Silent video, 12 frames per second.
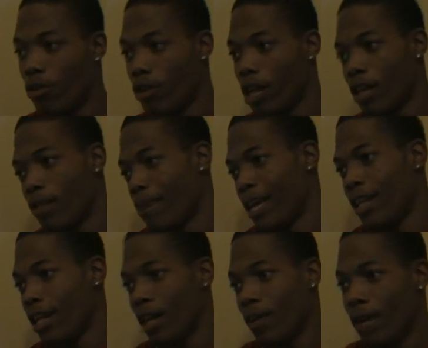That's
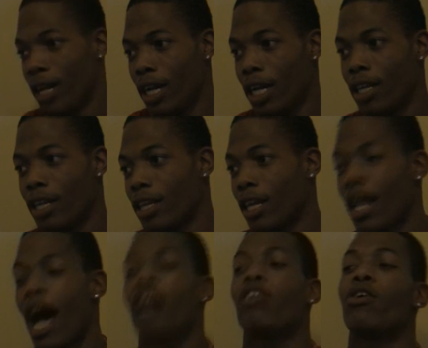basically what it is. It says,
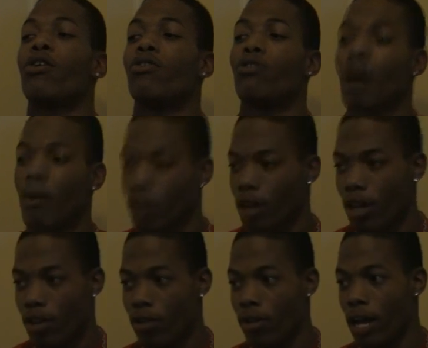I told you I was going
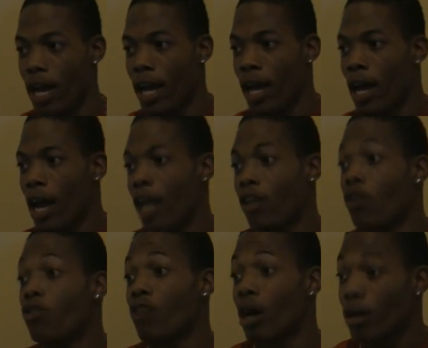to do that. I
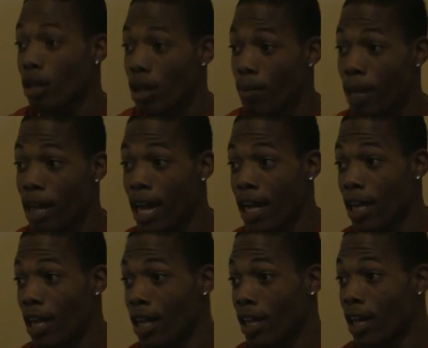told you I was going to be like
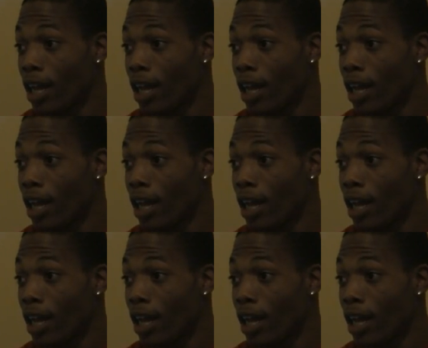this.